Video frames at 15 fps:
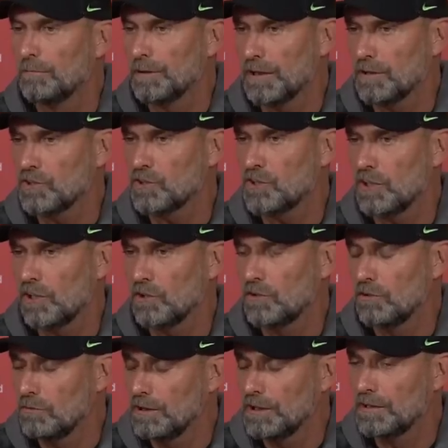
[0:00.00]
But you still
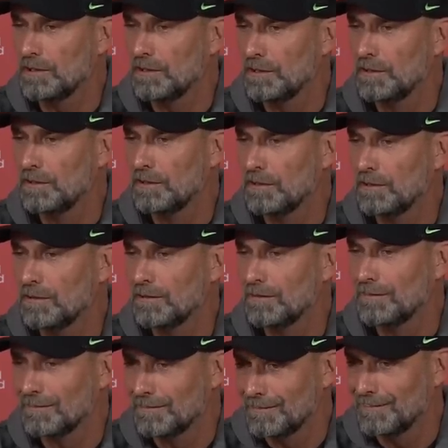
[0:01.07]
do it.
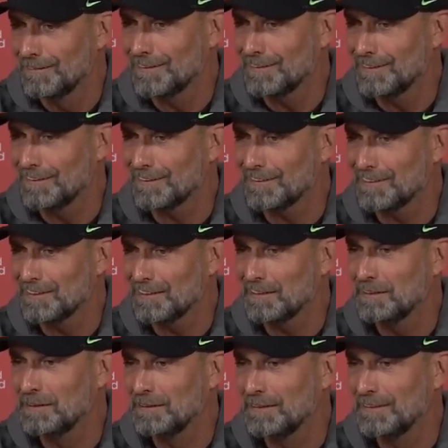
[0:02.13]
That's interesting.
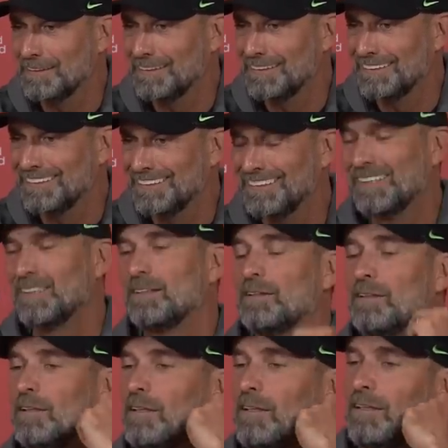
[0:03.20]
But is there a
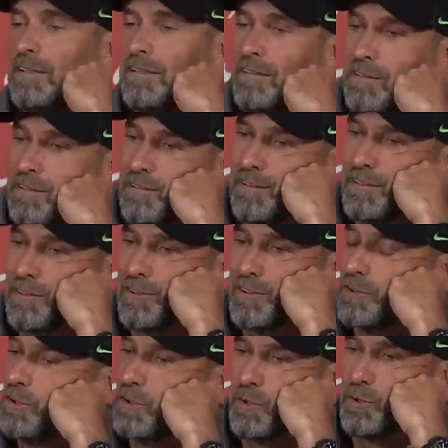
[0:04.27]
fear that it will
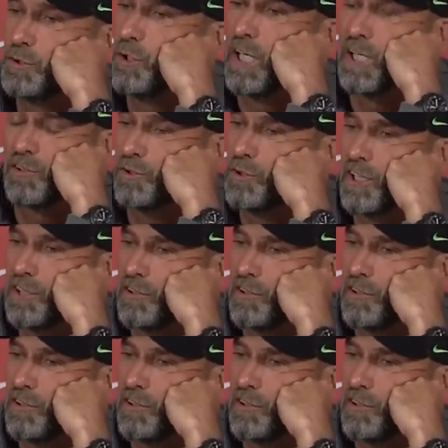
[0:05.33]
reignite?